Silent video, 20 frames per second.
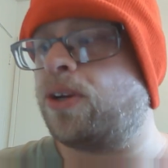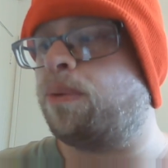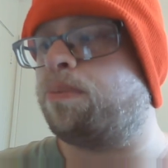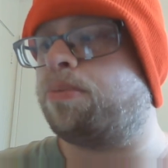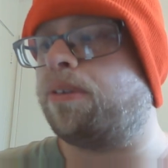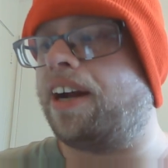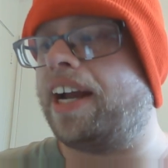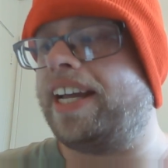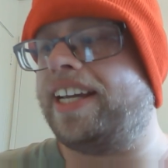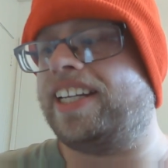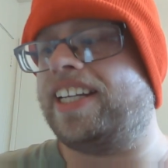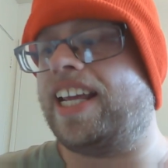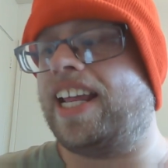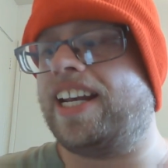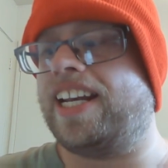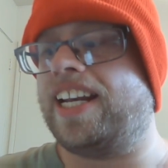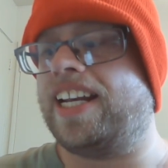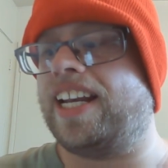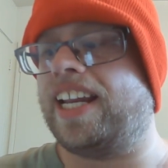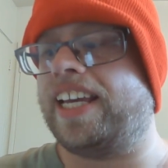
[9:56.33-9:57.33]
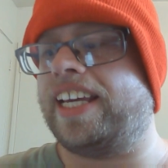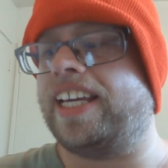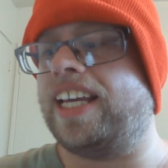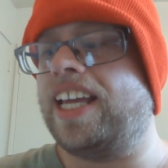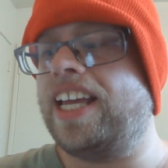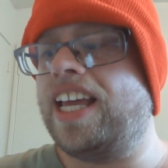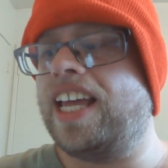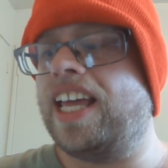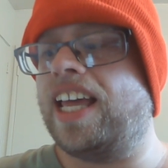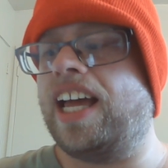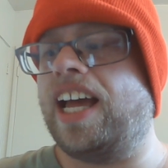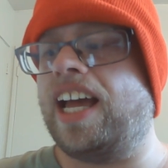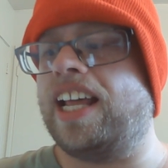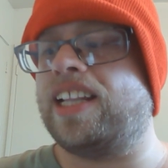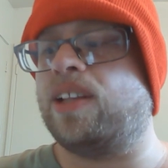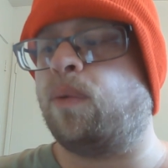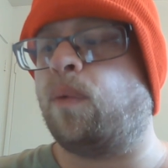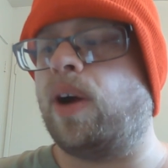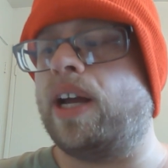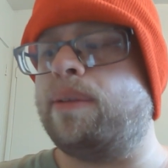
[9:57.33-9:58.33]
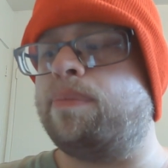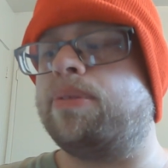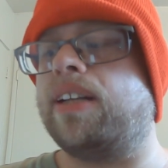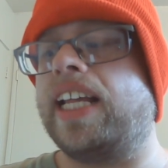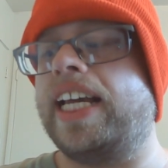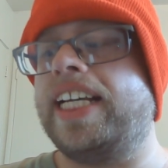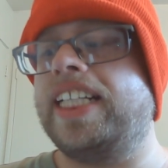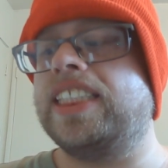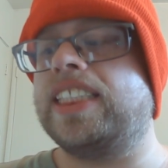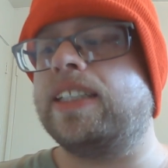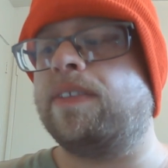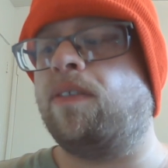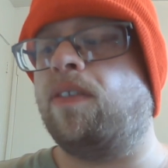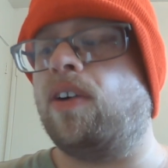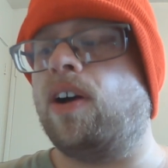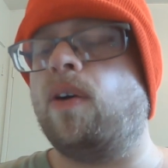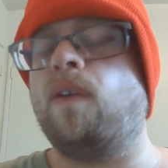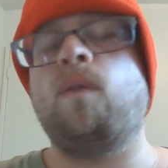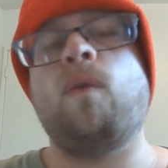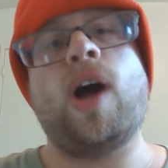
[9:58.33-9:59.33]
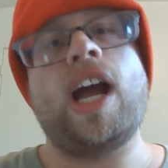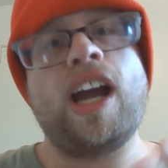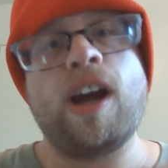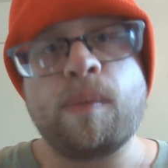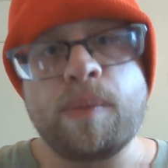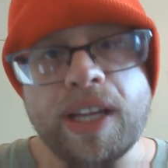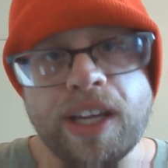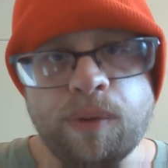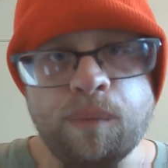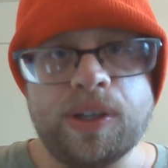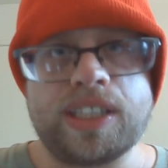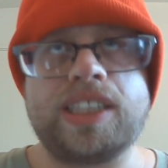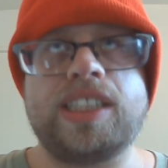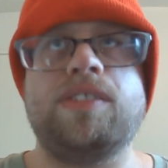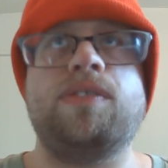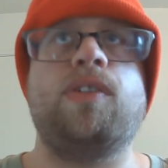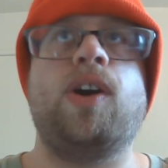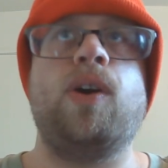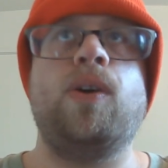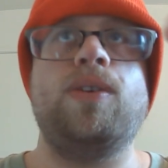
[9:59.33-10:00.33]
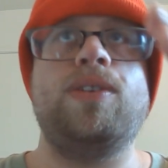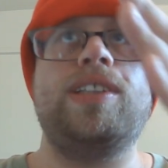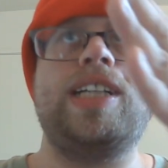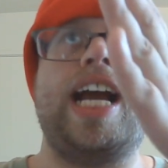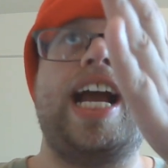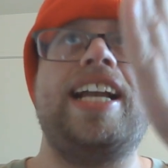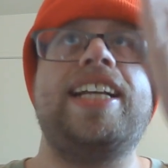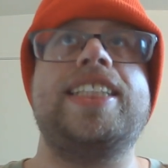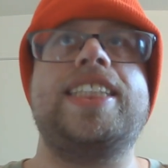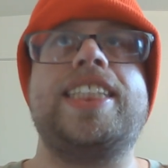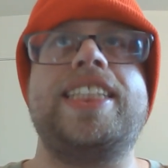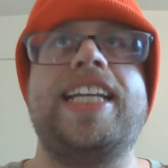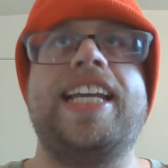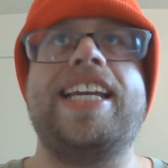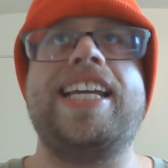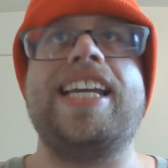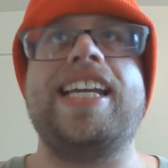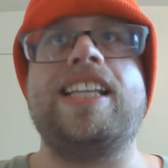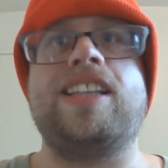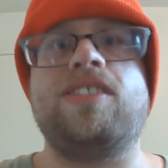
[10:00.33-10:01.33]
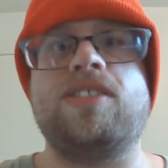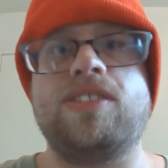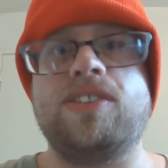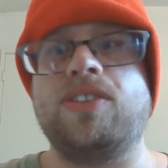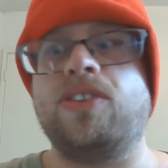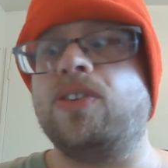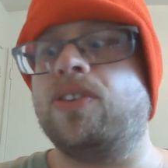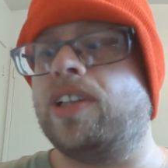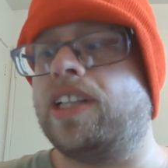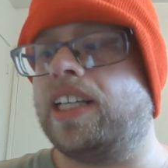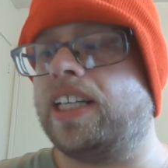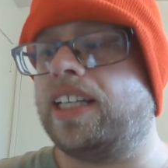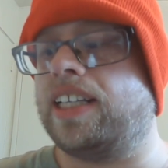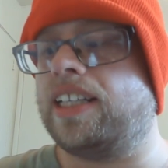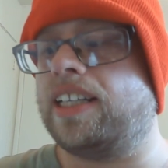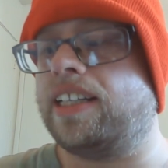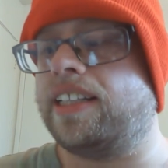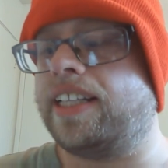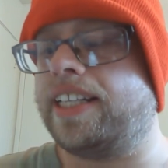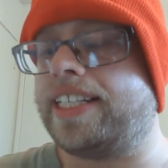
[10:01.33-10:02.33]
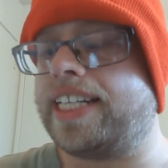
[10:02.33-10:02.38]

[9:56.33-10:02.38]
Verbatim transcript: bright. And then like the white plains of Wyoming with the road kind of snaking through the